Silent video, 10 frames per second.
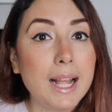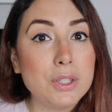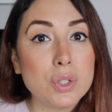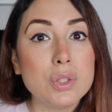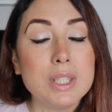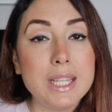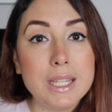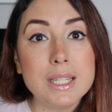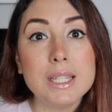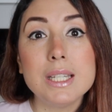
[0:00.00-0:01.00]
I just
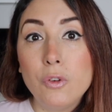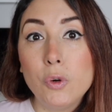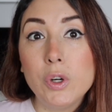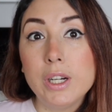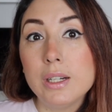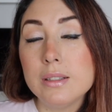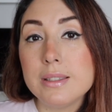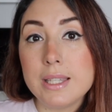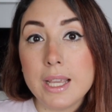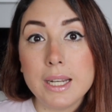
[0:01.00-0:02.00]
need it for
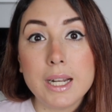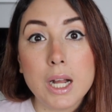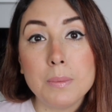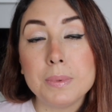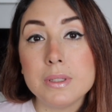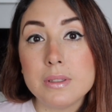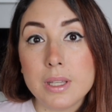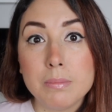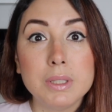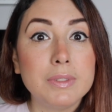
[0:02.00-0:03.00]
setting up
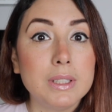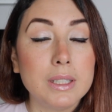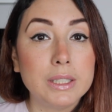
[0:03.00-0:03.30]
some of